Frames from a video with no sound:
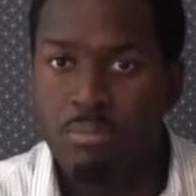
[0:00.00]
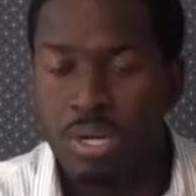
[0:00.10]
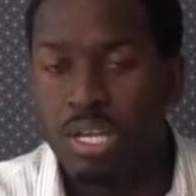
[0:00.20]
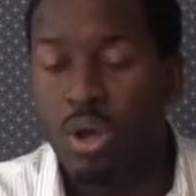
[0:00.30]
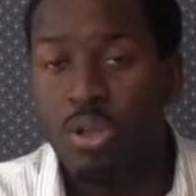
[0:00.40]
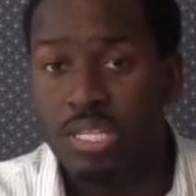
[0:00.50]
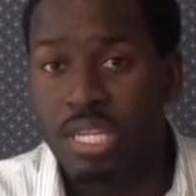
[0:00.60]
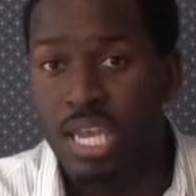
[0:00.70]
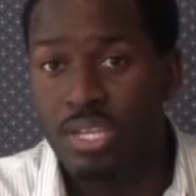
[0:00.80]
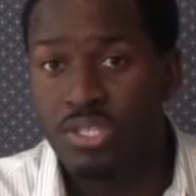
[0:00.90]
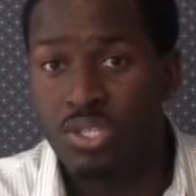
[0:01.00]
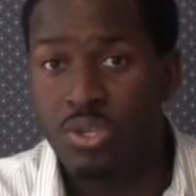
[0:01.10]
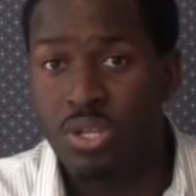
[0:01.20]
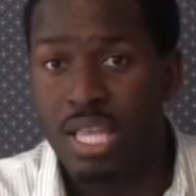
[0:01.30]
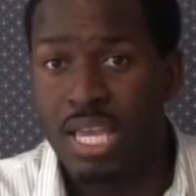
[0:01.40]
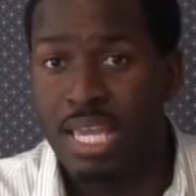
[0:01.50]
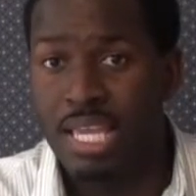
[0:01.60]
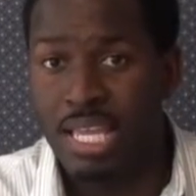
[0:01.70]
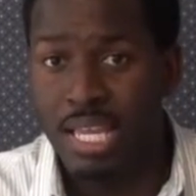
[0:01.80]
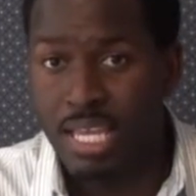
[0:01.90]
but it, all indications look like
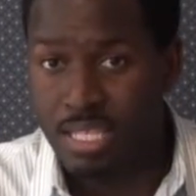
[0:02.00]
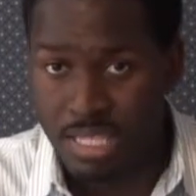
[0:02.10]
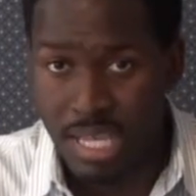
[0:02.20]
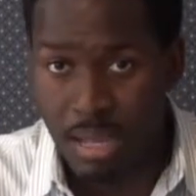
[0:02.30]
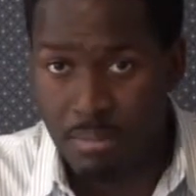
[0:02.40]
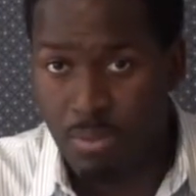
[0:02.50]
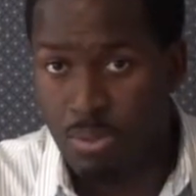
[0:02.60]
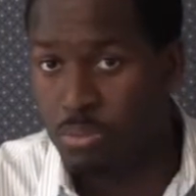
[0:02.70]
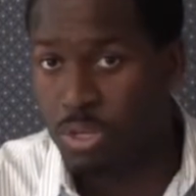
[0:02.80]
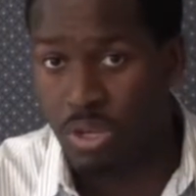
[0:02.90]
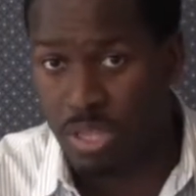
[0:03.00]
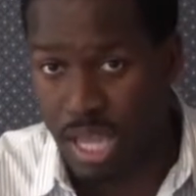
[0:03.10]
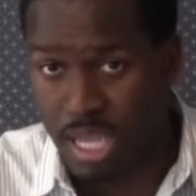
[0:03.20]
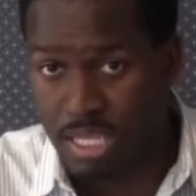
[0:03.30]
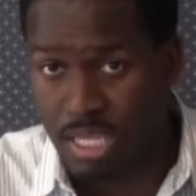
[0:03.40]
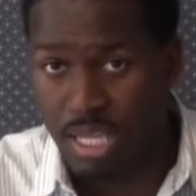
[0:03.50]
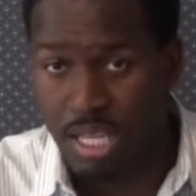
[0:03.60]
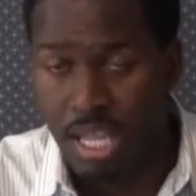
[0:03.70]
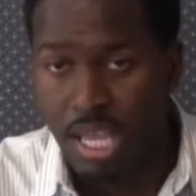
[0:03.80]
it, it is a tablet, which we call the iSlate